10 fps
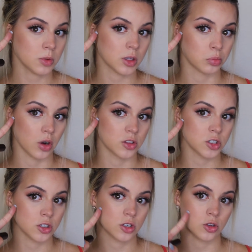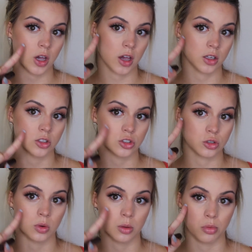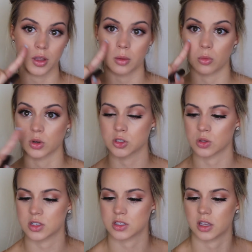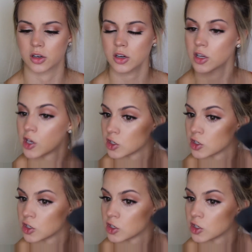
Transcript: With the bronzer you kind of do want to bring it more towards the center